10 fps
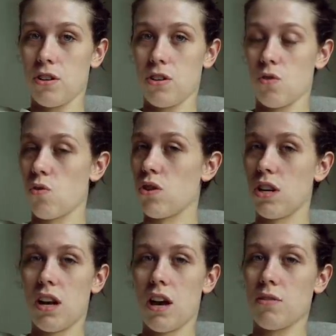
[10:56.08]
You're all
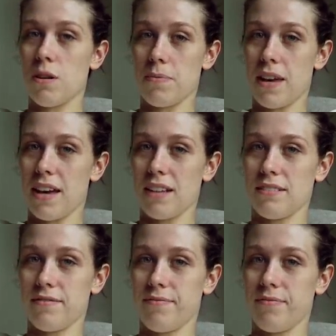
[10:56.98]
alone up there,
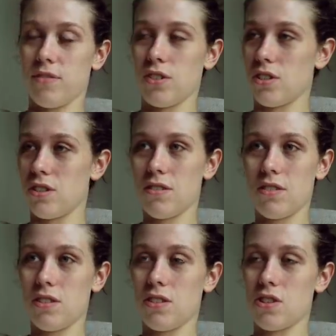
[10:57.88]
just
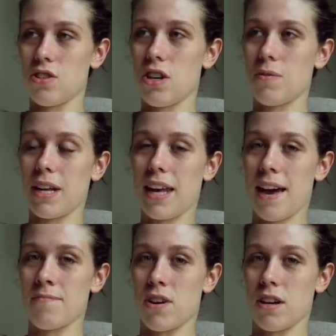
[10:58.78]
you and a
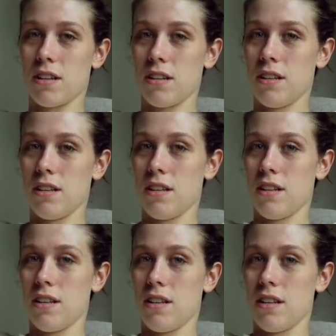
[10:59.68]
camera.
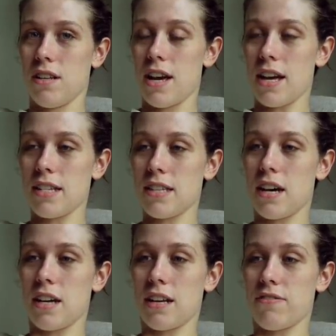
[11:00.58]
And it's
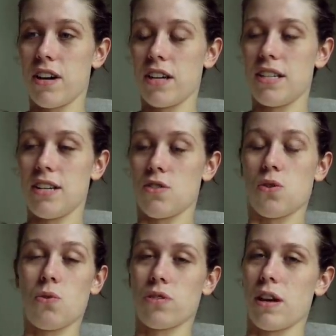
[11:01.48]
like, if I didn't
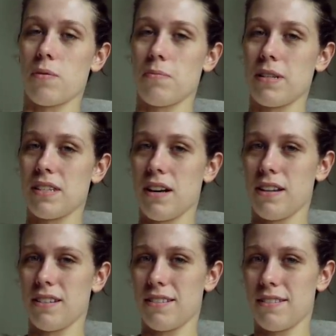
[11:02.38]
talk, there would be
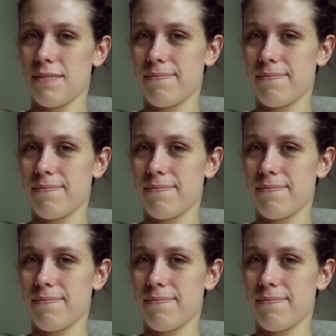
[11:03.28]
silence.